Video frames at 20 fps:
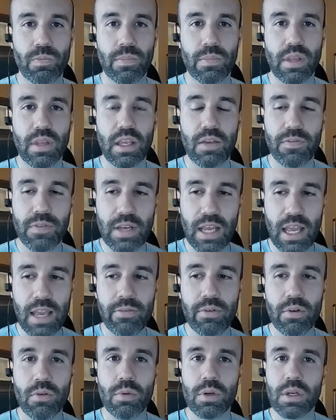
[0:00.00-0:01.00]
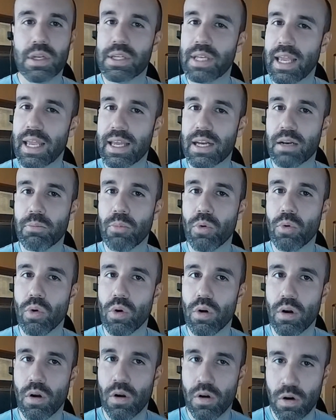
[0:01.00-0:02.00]
If David would have taken a
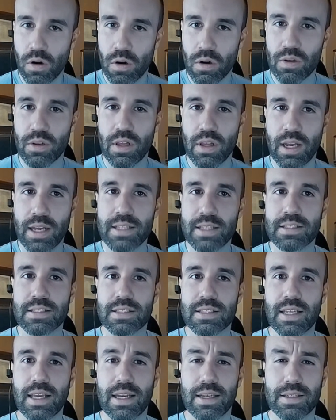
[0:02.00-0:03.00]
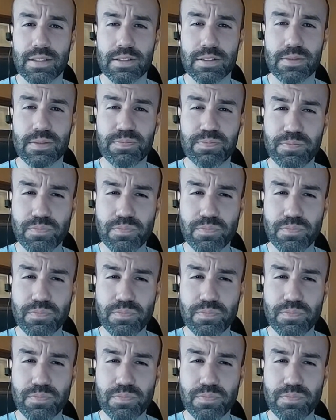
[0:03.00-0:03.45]
more hardline stance